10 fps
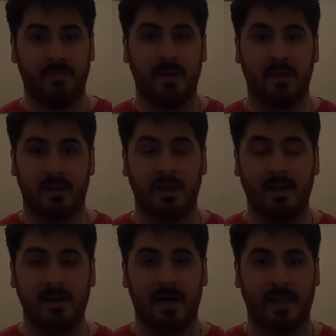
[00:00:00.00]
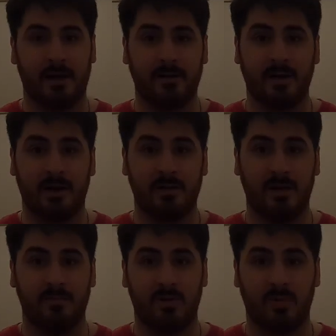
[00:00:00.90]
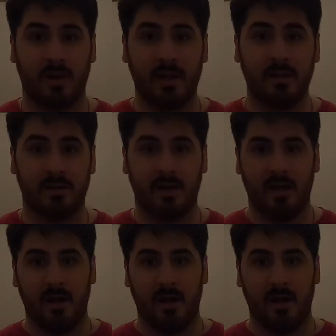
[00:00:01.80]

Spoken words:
best thing, allowing our team to rest,